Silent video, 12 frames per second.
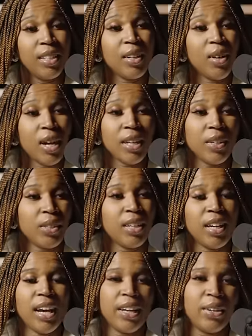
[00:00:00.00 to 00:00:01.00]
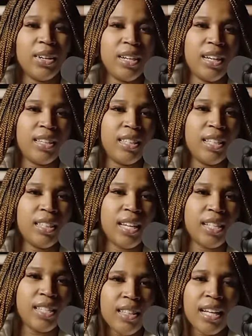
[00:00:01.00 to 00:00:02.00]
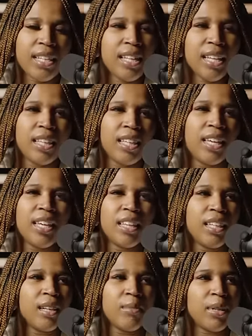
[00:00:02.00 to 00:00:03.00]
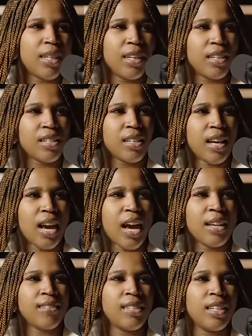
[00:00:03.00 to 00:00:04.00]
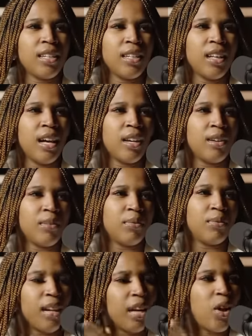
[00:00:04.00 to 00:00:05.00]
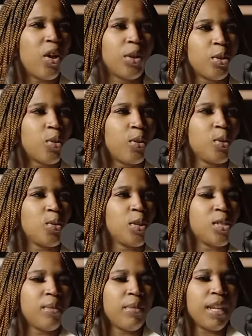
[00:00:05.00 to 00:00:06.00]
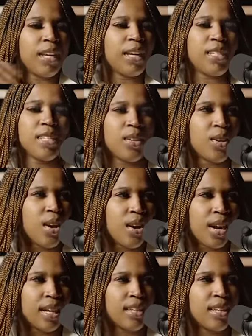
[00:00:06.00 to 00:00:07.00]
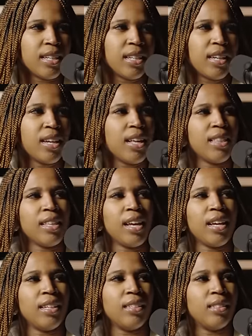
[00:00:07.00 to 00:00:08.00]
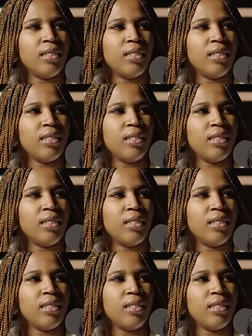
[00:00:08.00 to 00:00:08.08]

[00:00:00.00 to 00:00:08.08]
No, I agree. I agree and I think that's that's like the key thing because I've seen a lot of like articles where somebody gets in a car accident and then